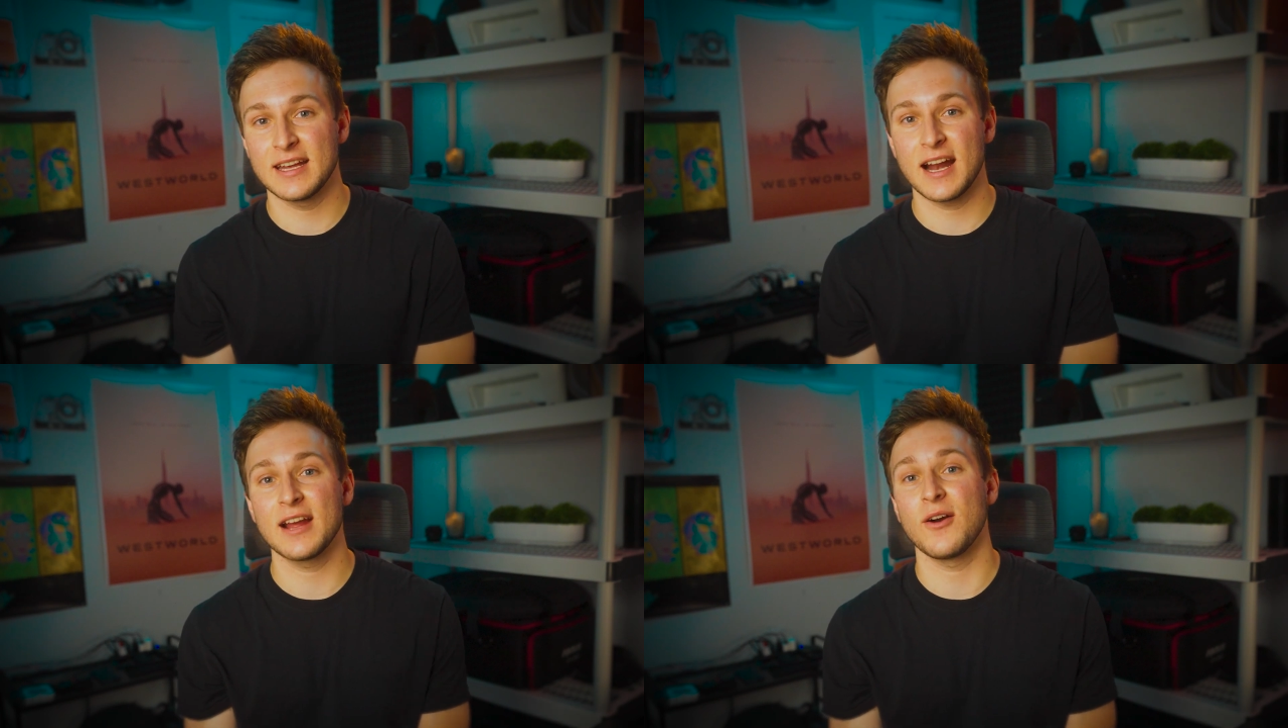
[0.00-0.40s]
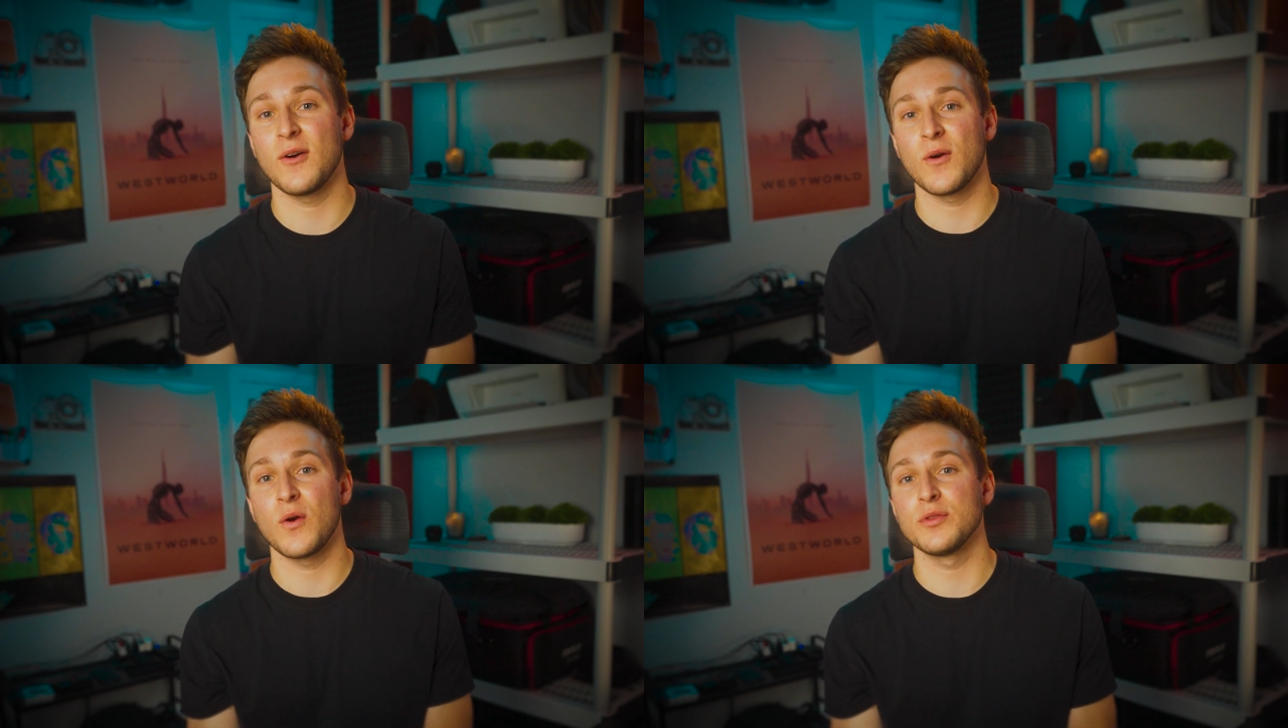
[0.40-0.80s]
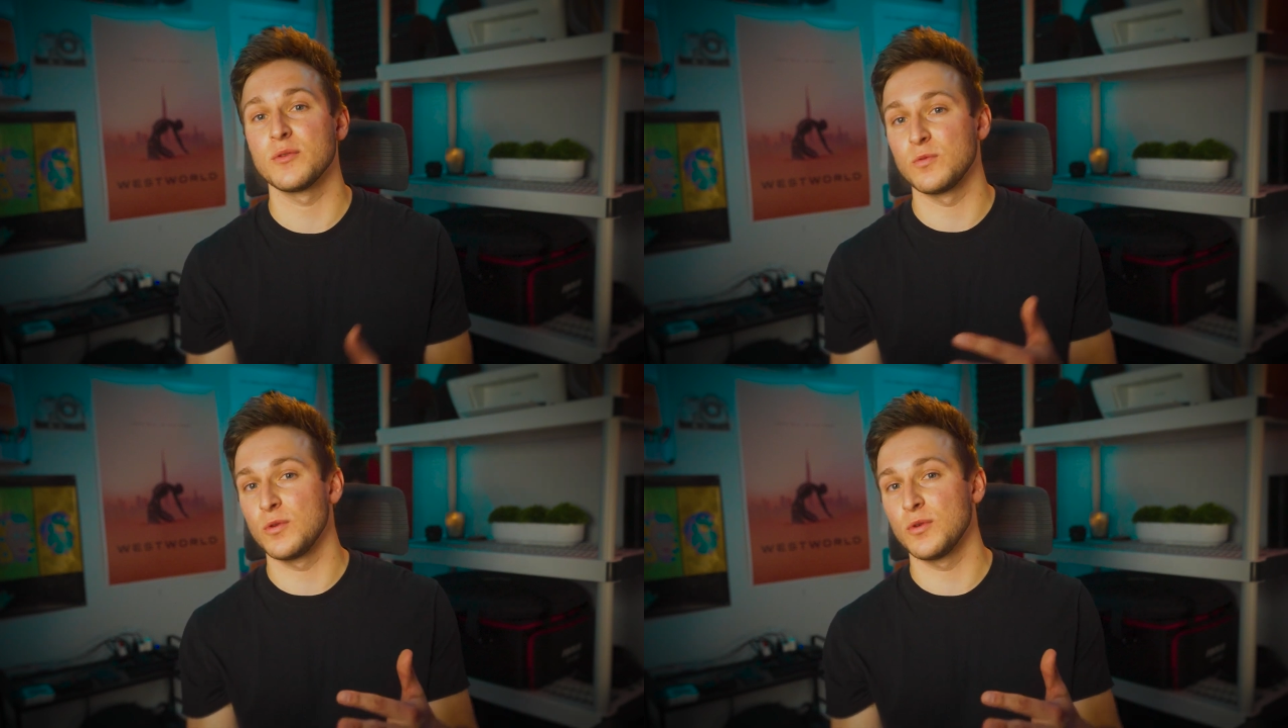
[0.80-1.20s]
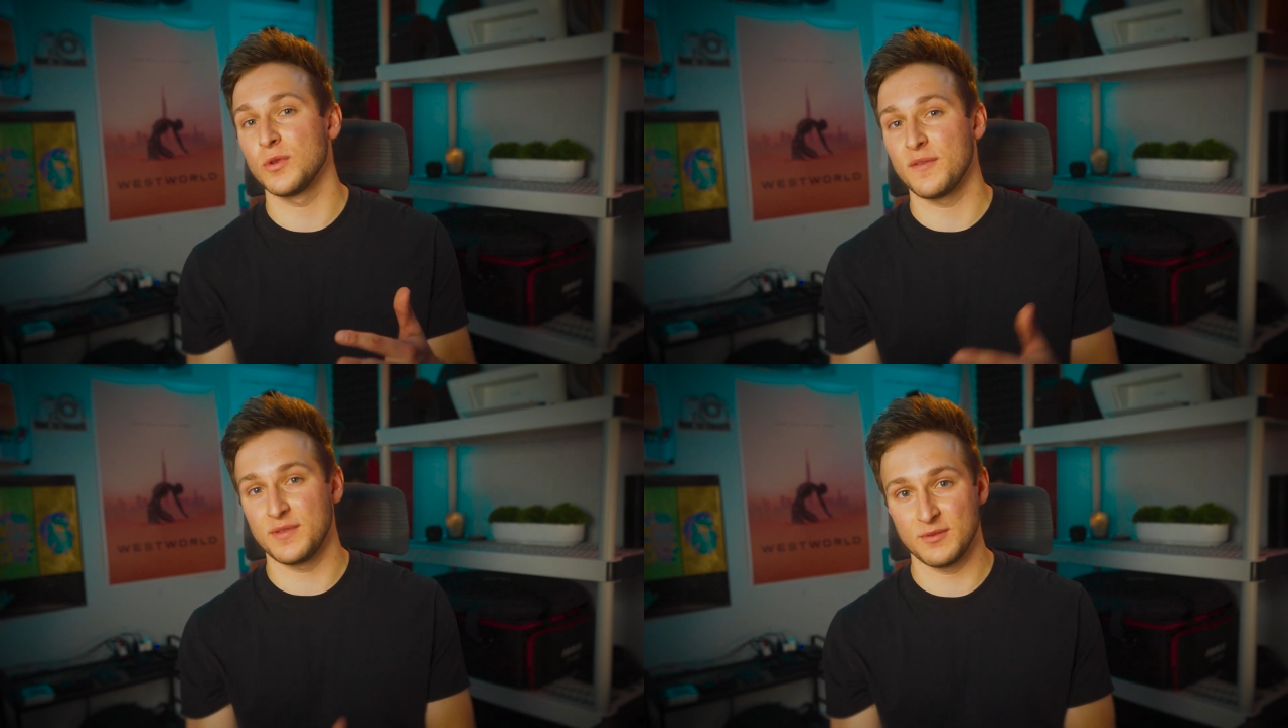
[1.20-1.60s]
that I call the
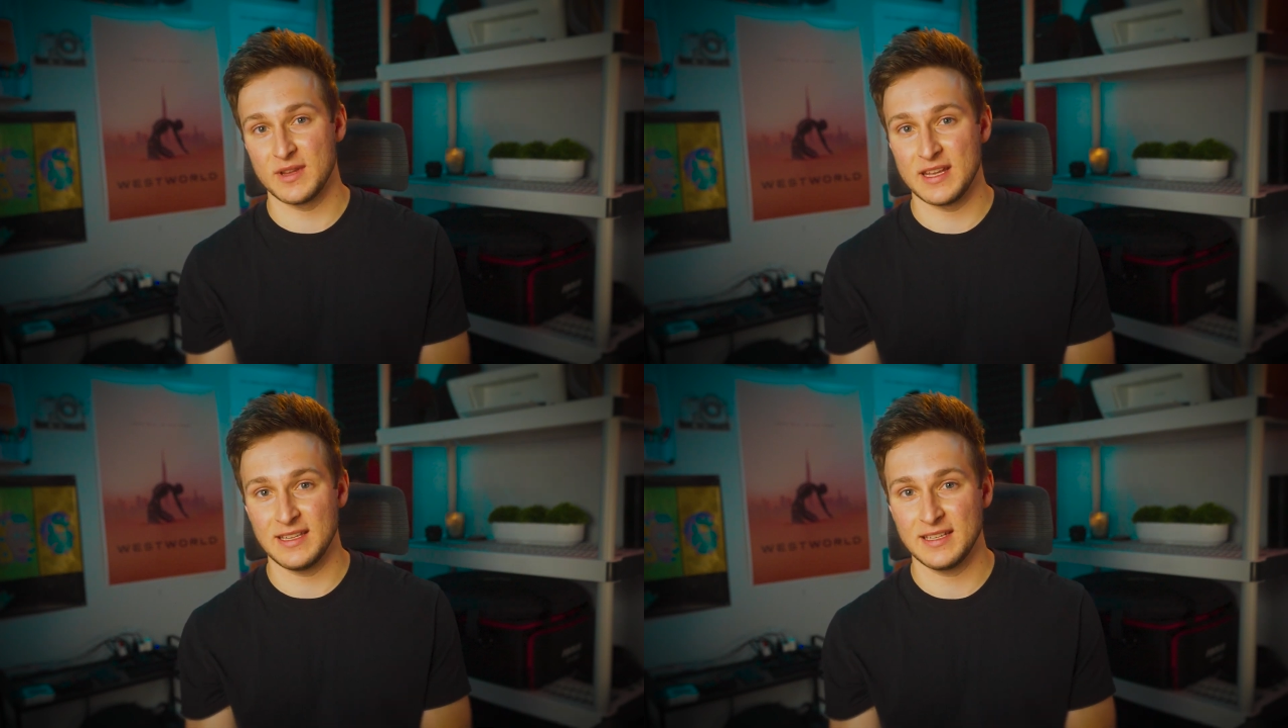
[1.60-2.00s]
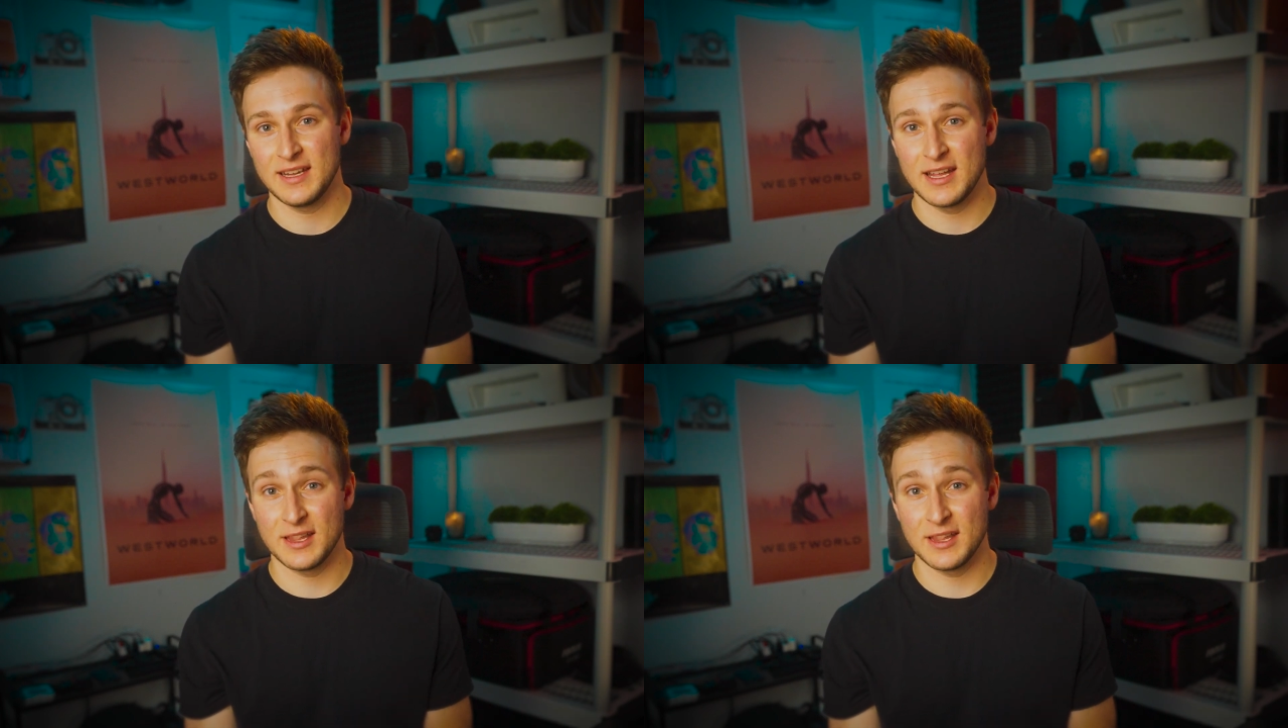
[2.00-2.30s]
rule of 3s.